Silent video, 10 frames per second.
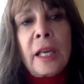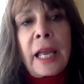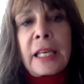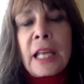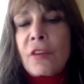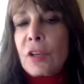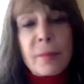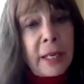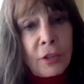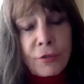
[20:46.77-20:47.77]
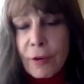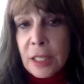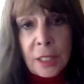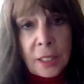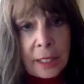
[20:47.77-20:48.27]
and having many
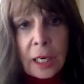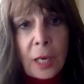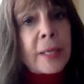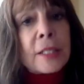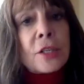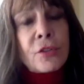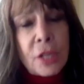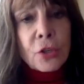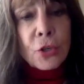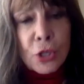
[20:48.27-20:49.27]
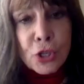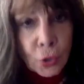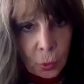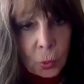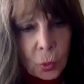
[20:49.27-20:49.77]
friends that I went to theater
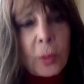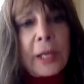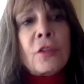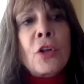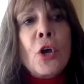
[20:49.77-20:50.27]
school with,